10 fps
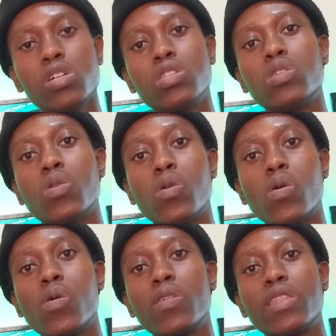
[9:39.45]

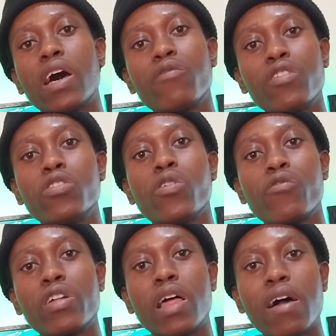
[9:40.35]
So that video
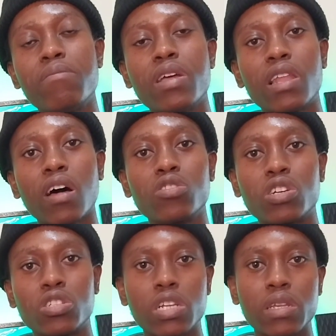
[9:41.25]
really helped me a lot
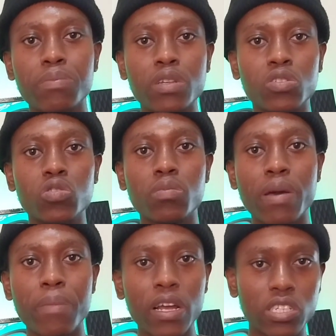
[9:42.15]
to actually pursue
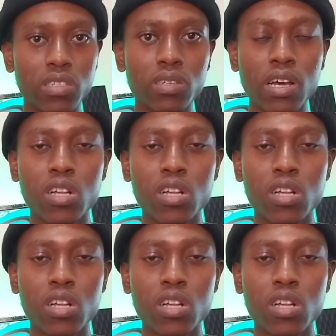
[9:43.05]
my passion.